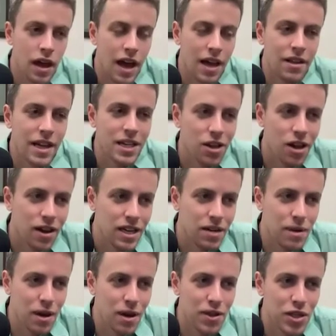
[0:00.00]
I like talking
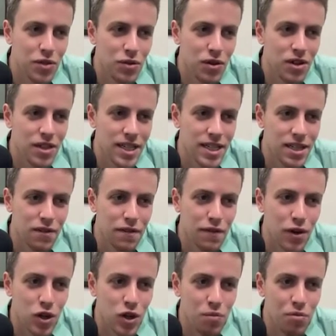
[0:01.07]
about this one because this is the
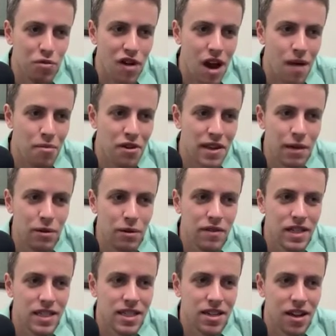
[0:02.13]
first property that we've
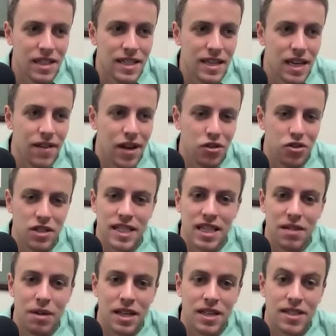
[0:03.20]
discussed that I've actually seen
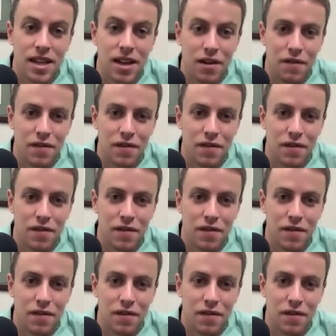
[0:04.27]
myself,